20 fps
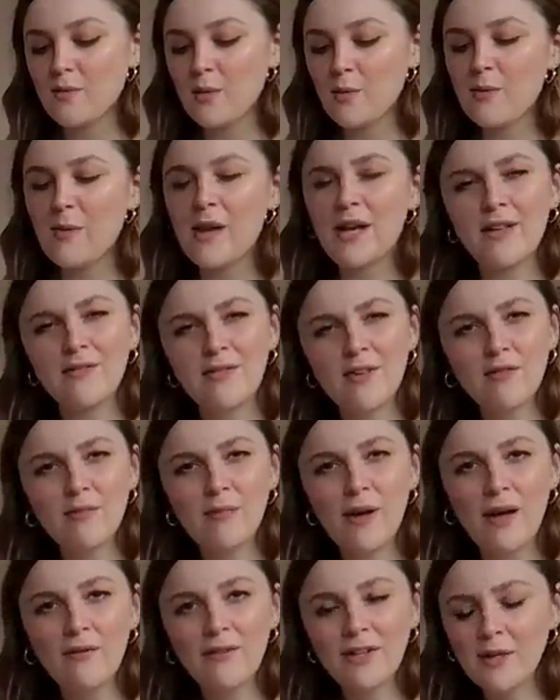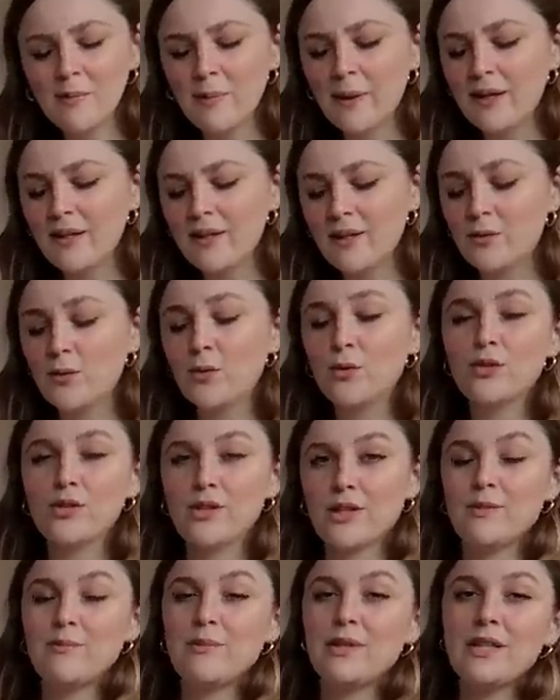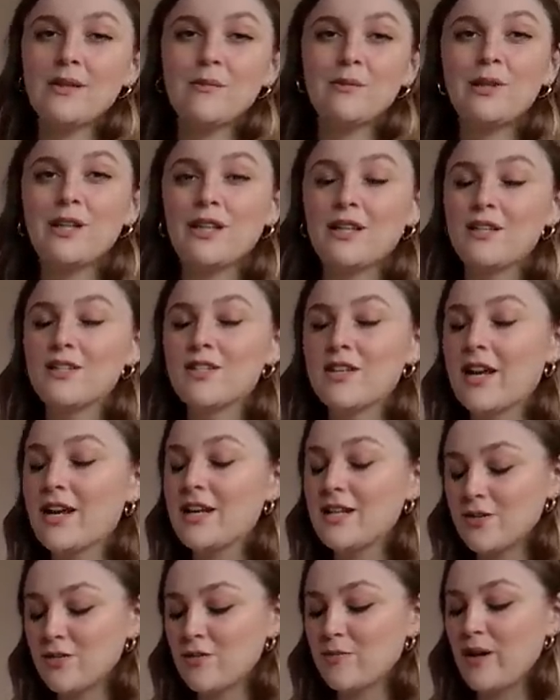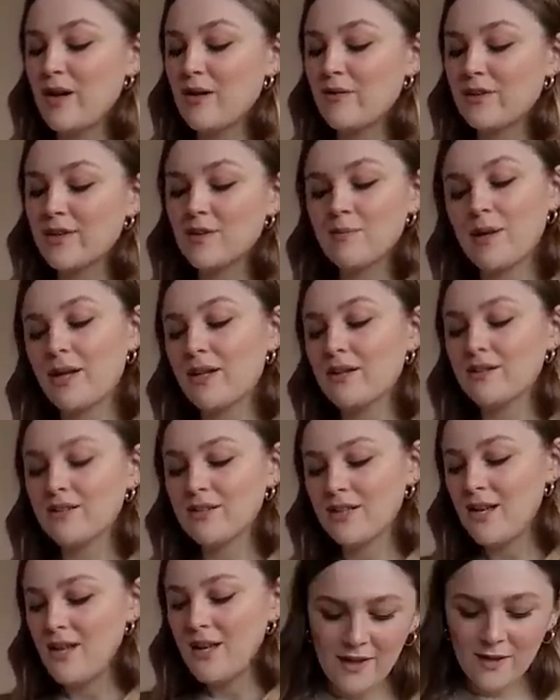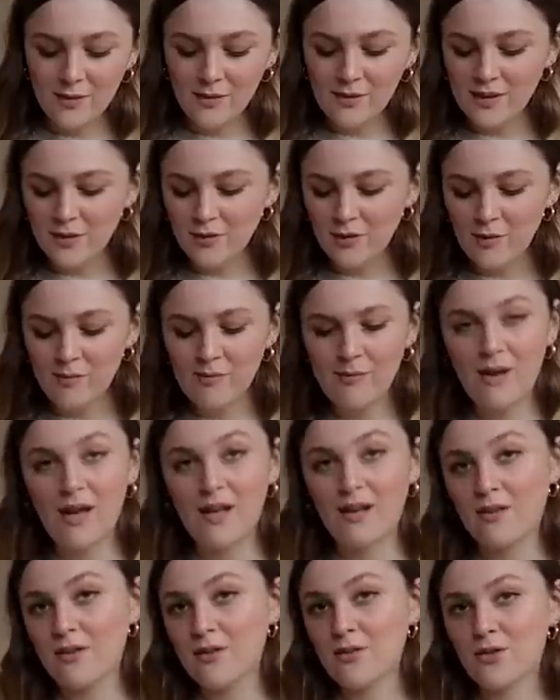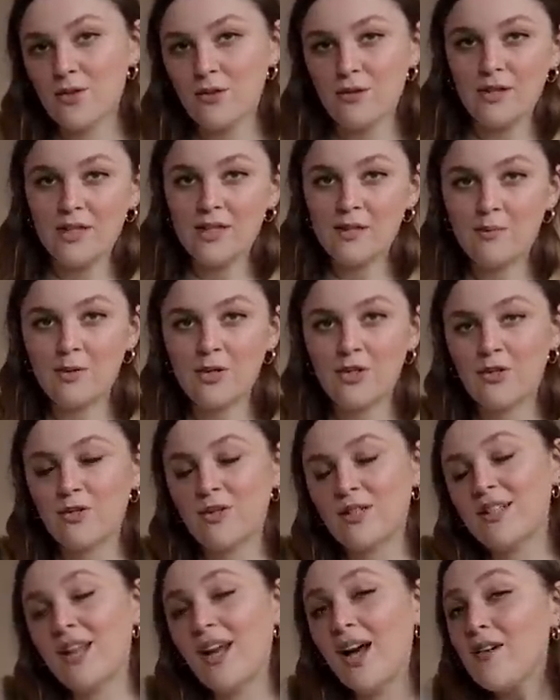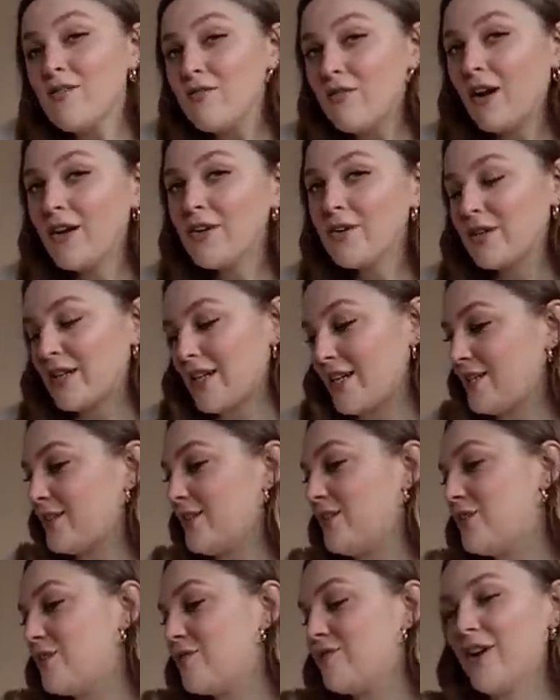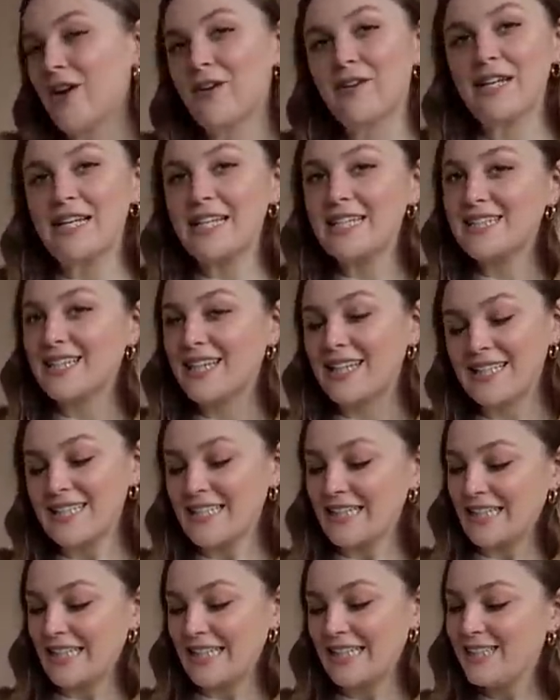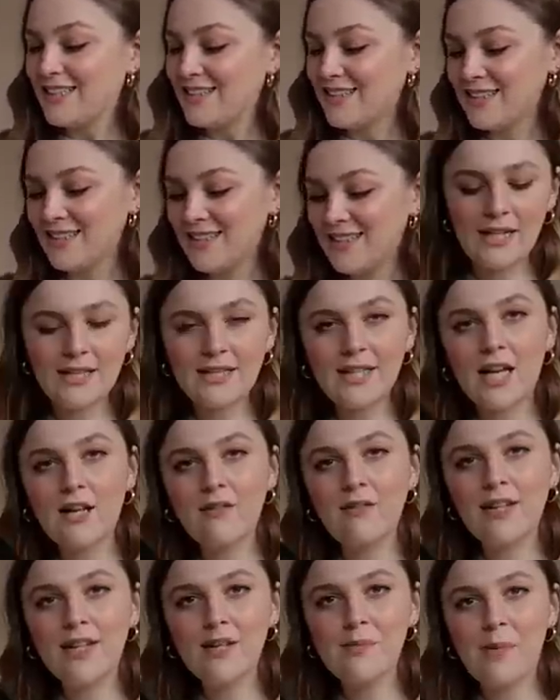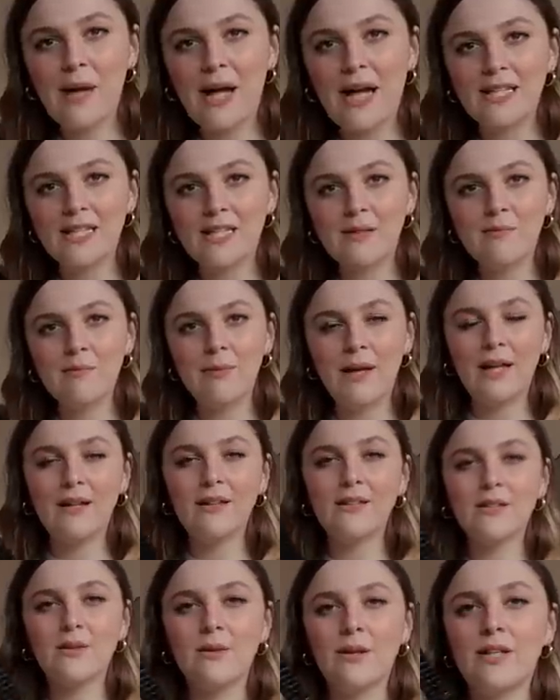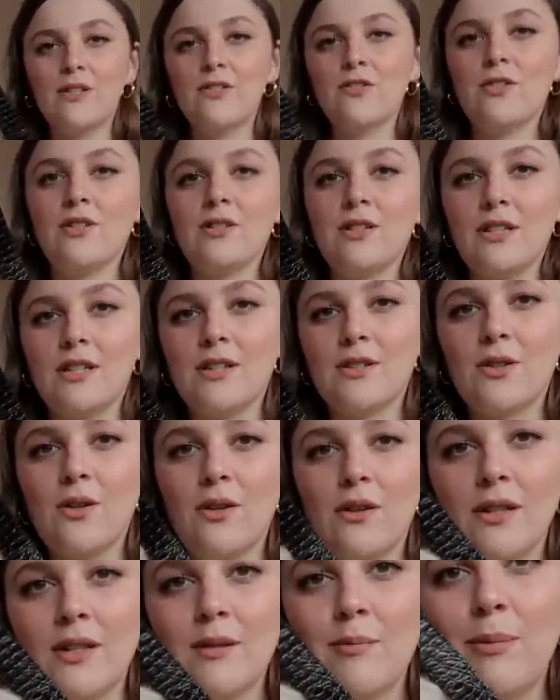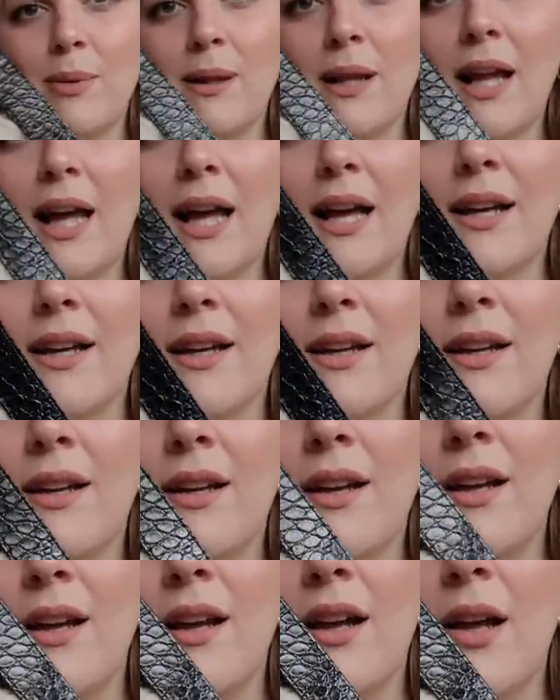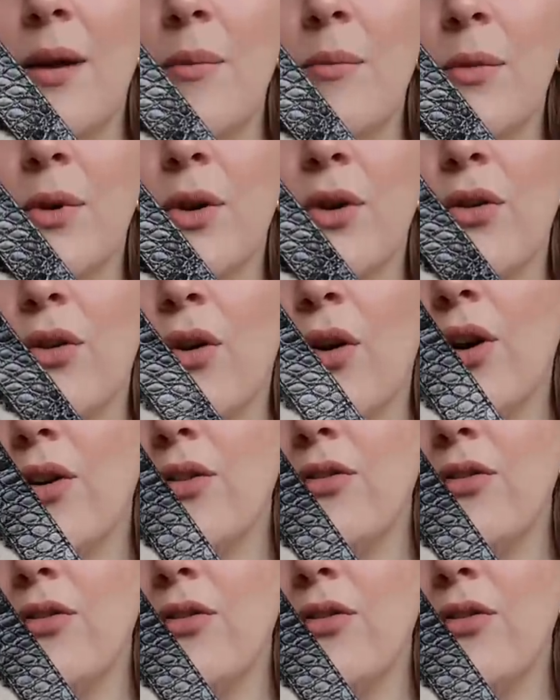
benefit from having a belt and also can be completely changed from having a belt. This one is from Another Stories, which you can now find on ASOS very excitingly. It's kind of like a patent belt. It's quite interesting. It's got this black croc